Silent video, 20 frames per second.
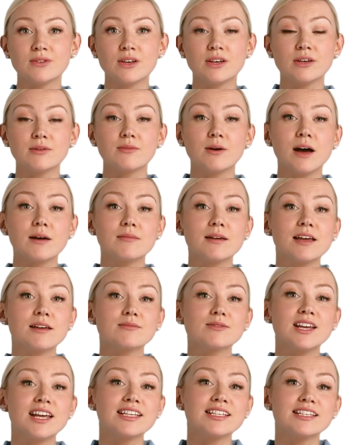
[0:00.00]
The primary
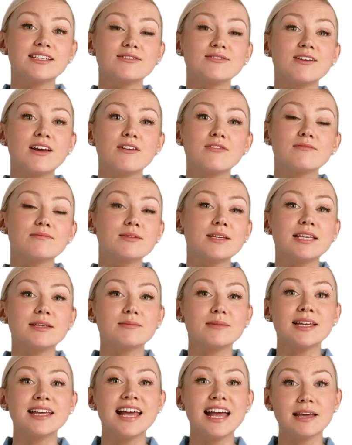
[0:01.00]
objective of P
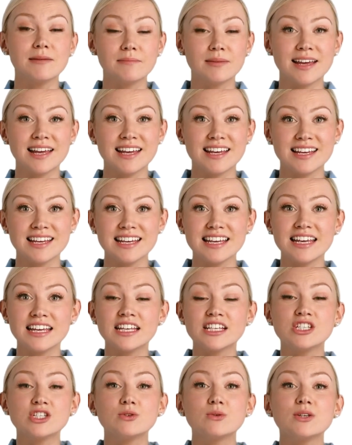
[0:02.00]
P A P
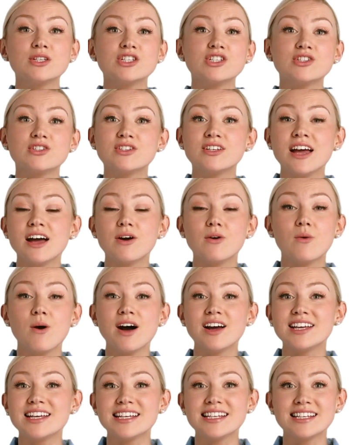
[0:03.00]
is to ensure that
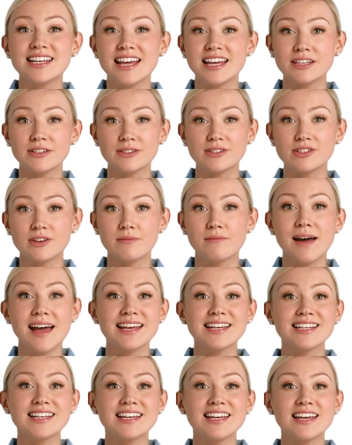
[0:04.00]
quality standards are
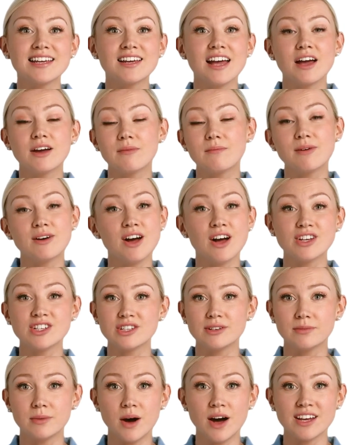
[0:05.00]
met and that the
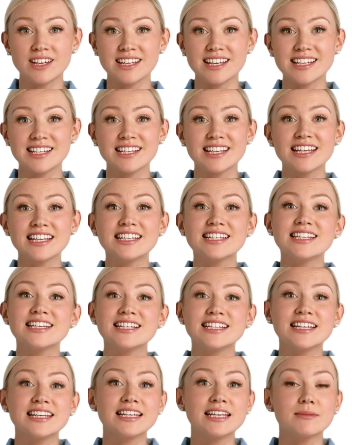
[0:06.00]
production process
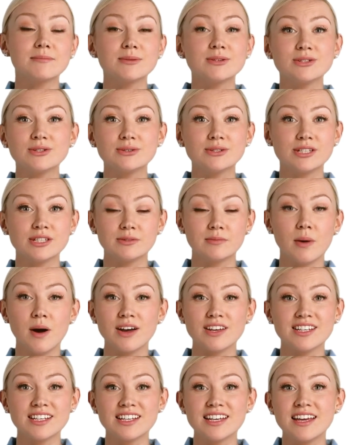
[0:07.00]
consistently produces
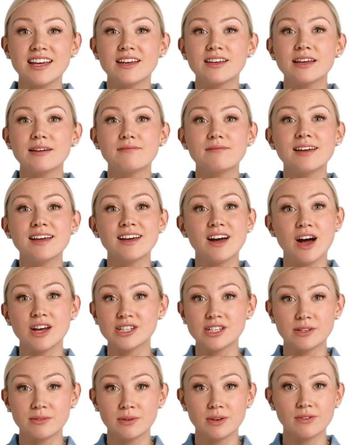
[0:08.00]
parts that meet
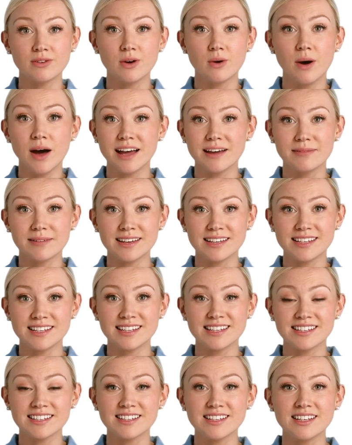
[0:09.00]
customer requirements.